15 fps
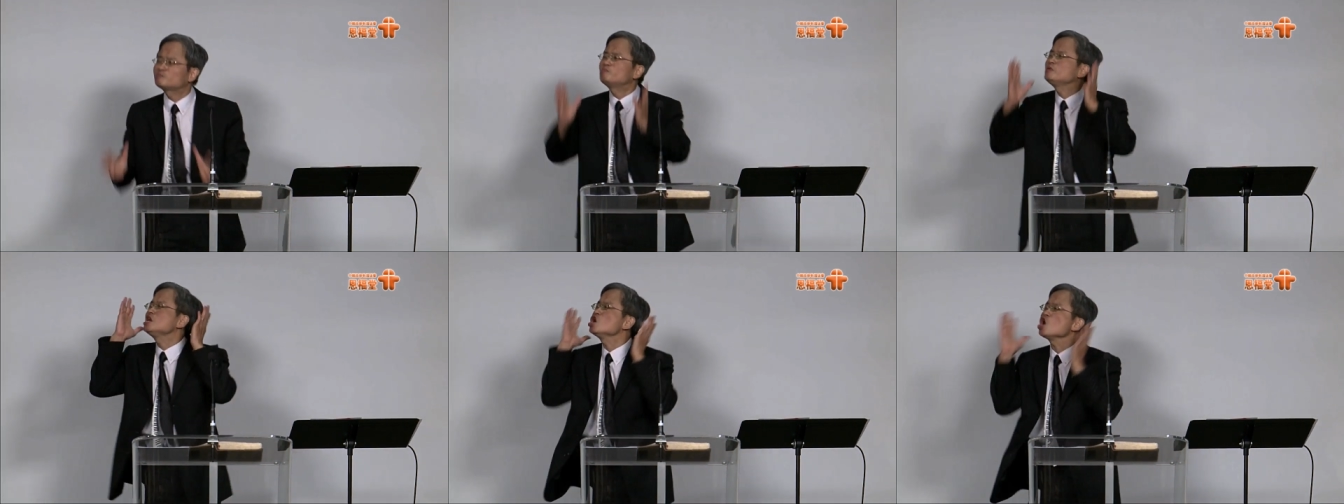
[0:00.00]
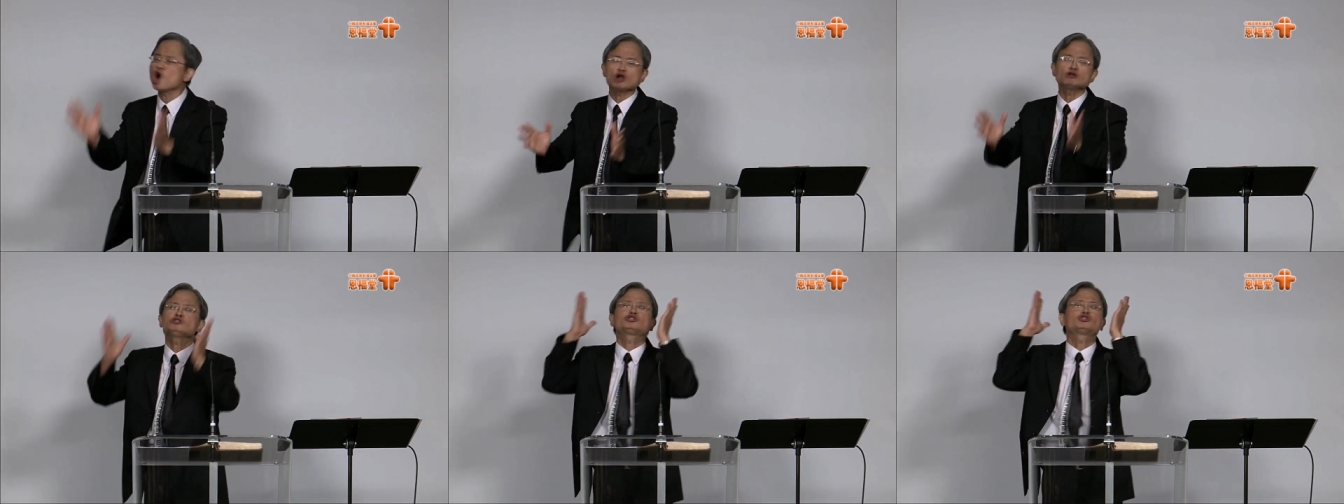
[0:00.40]

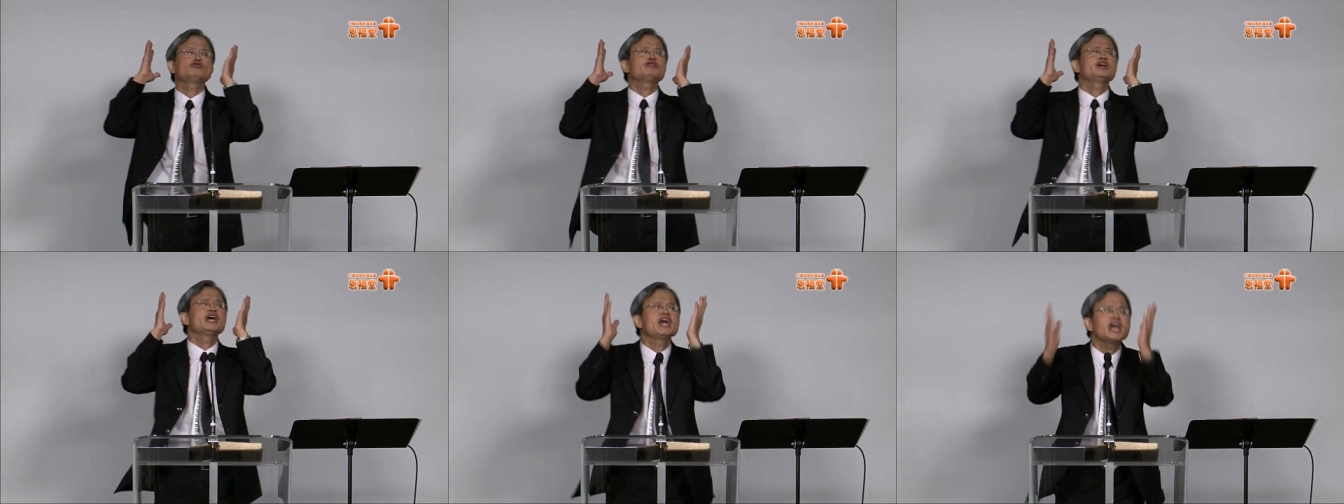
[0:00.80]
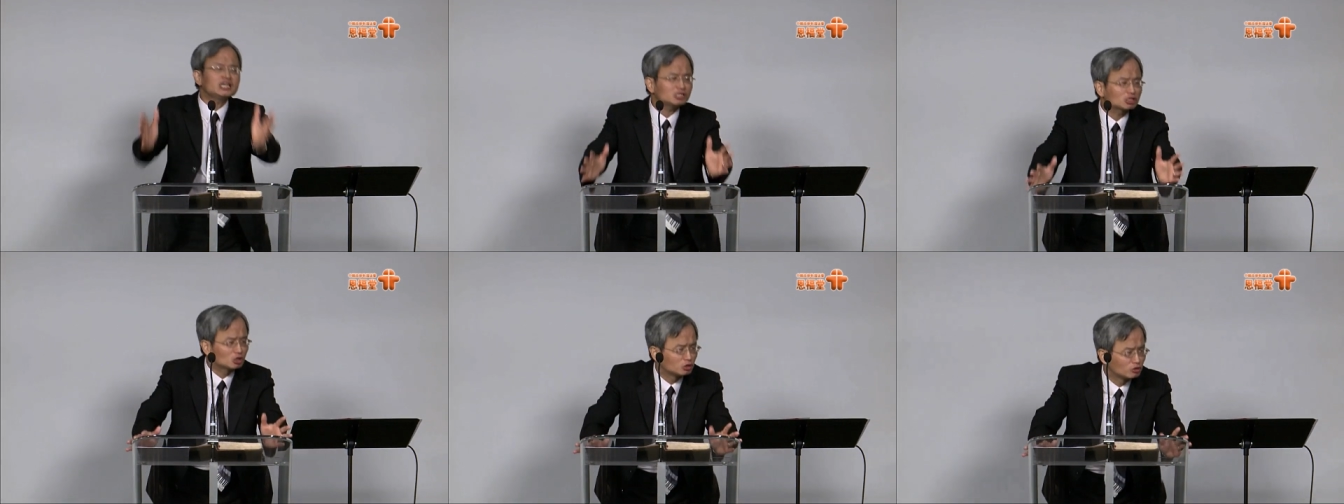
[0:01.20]
belongs to His
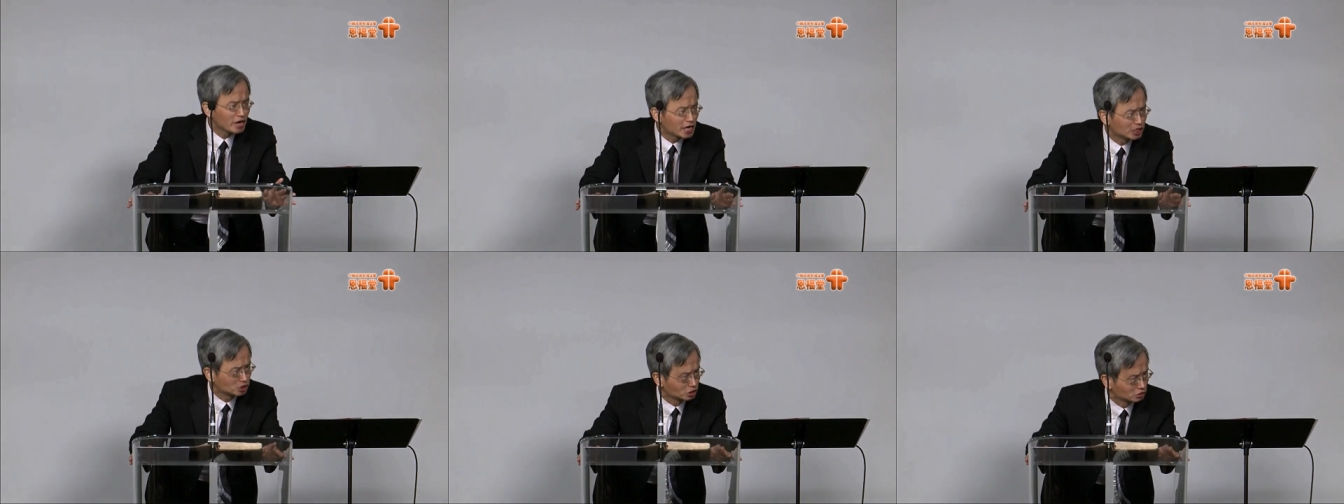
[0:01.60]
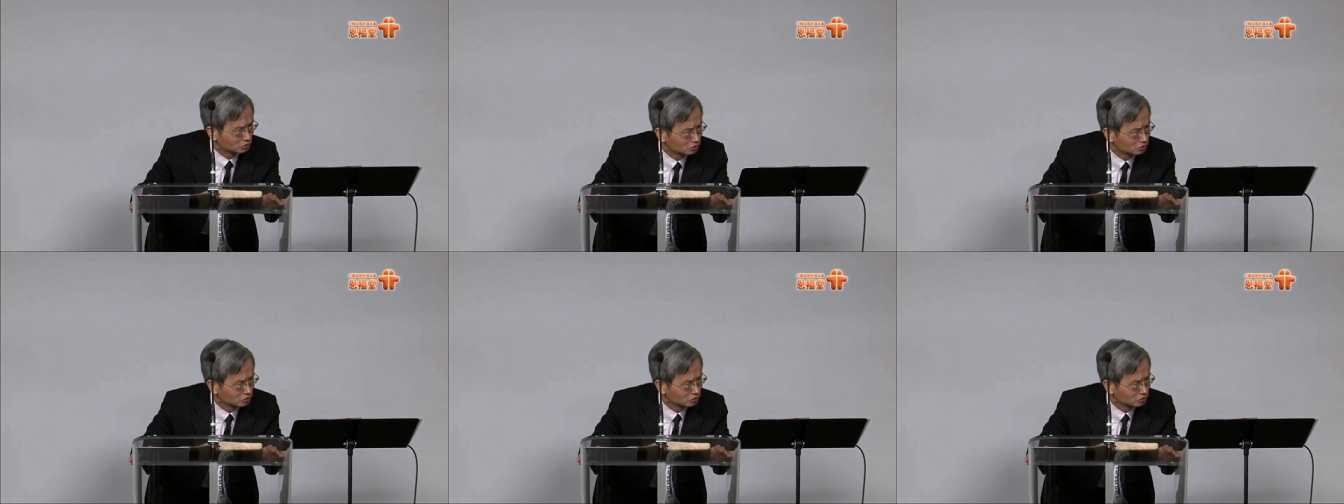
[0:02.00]
creation.